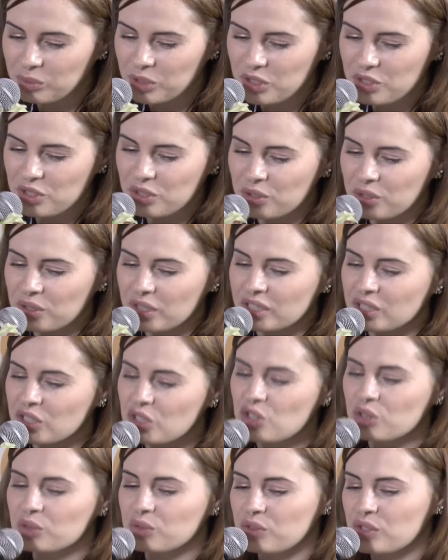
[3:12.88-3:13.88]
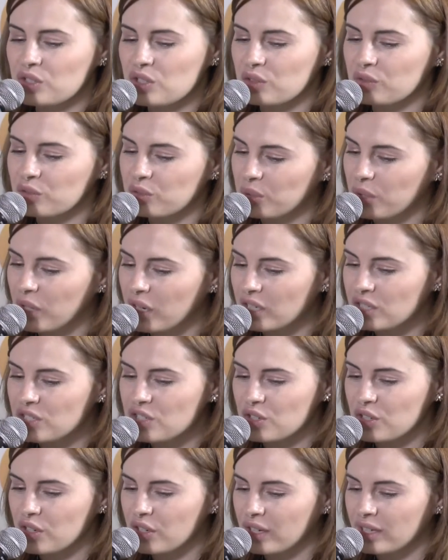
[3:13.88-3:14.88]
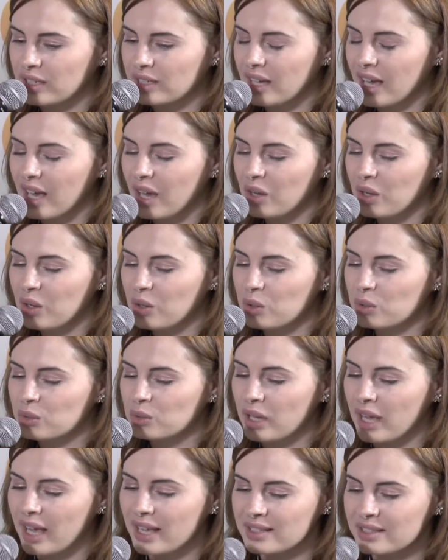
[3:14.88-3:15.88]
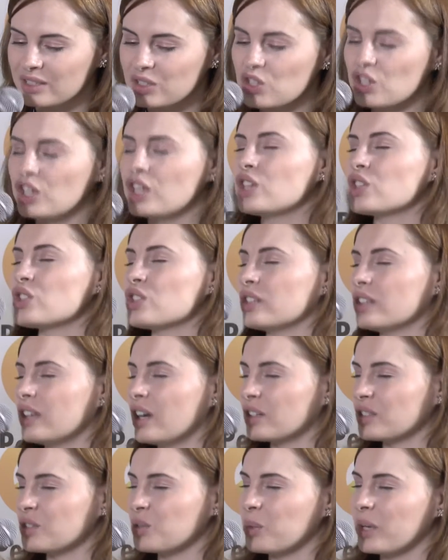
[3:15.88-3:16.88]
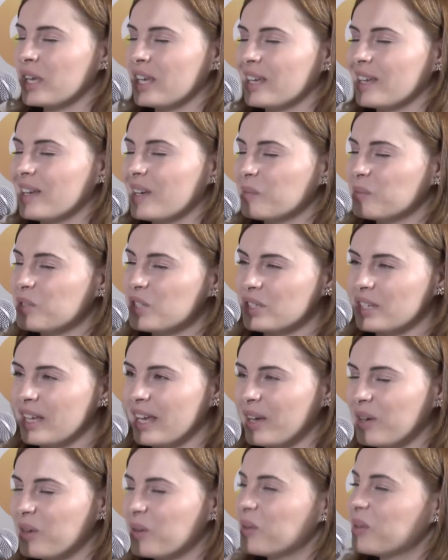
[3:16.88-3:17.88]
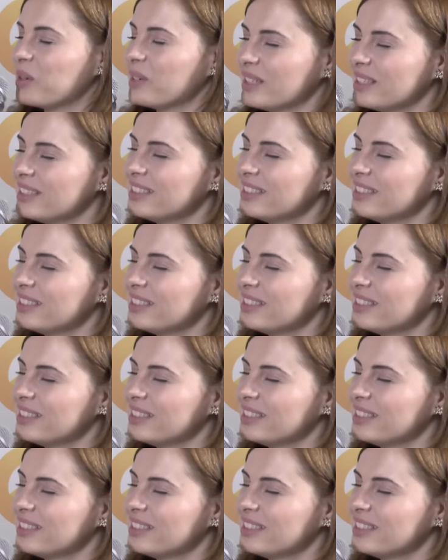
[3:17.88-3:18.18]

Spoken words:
was your initial vision for Hotjar and how has it changed along the way up to now?